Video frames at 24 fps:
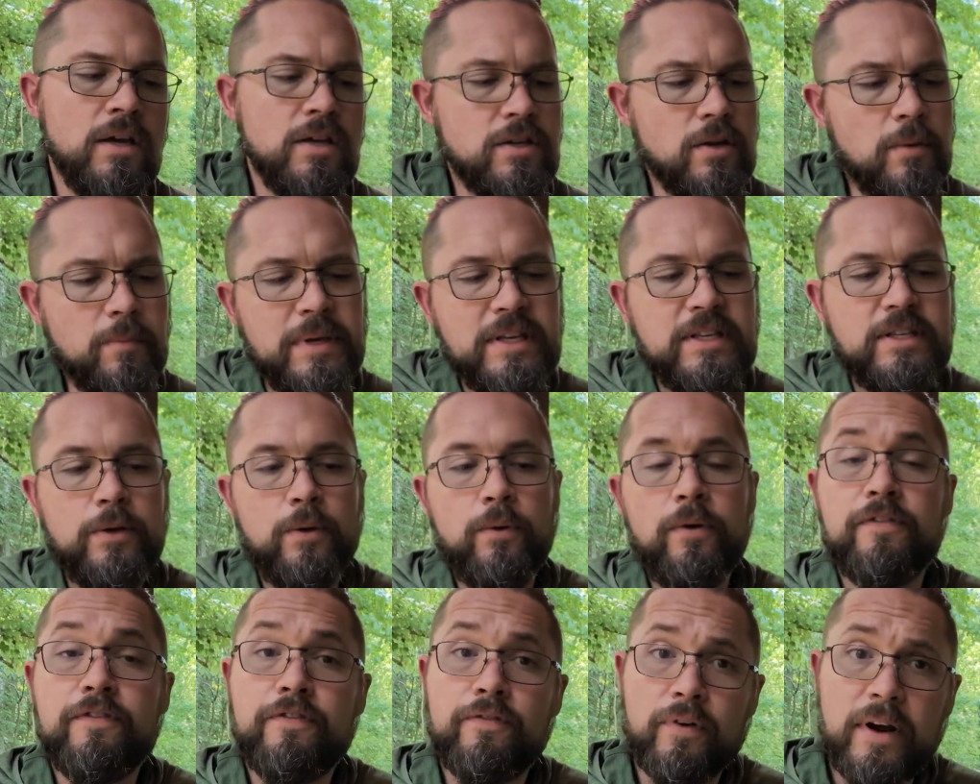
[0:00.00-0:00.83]
Don't be
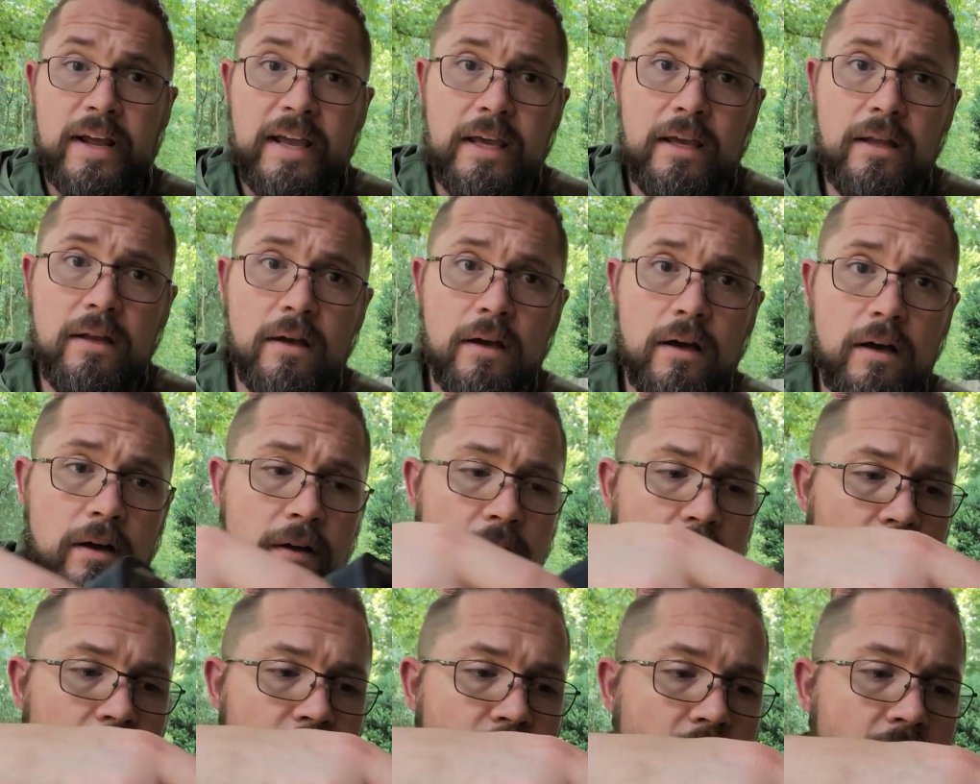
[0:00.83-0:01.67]
too afraid
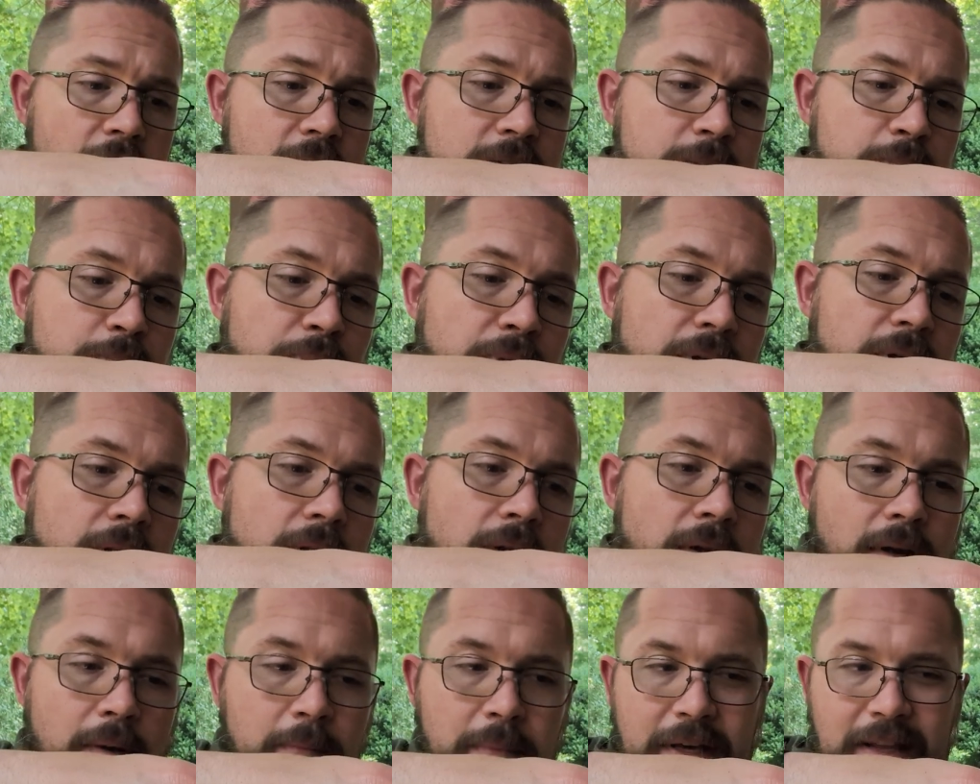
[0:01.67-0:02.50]
of all this, but
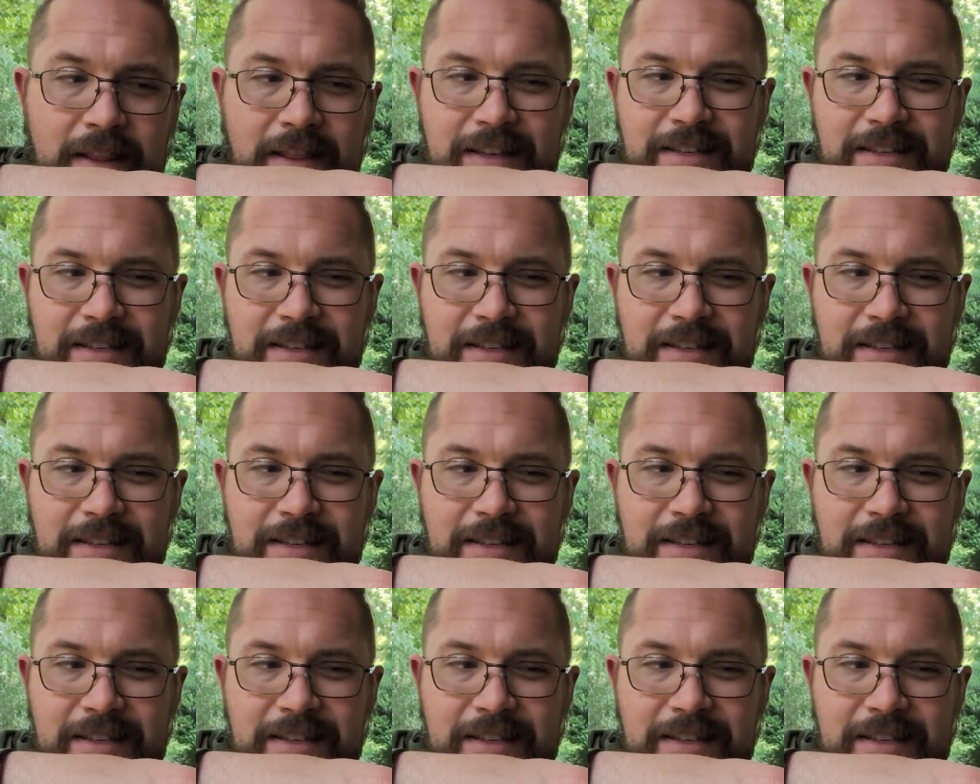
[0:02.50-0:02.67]
I mean,